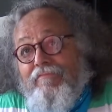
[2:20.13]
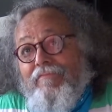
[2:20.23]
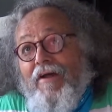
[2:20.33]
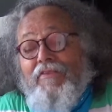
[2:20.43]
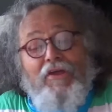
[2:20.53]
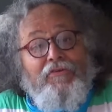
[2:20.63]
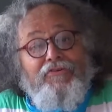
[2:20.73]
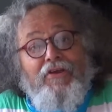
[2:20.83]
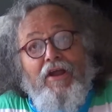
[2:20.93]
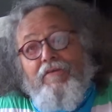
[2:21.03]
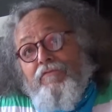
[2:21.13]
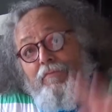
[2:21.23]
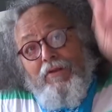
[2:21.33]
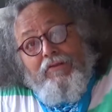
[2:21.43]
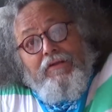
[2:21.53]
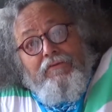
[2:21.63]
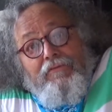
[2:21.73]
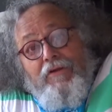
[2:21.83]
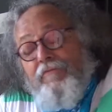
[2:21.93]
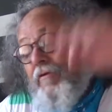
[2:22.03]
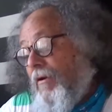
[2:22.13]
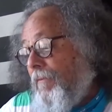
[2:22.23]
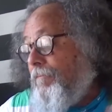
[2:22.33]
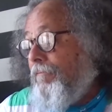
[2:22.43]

on the other side of the building, right over here.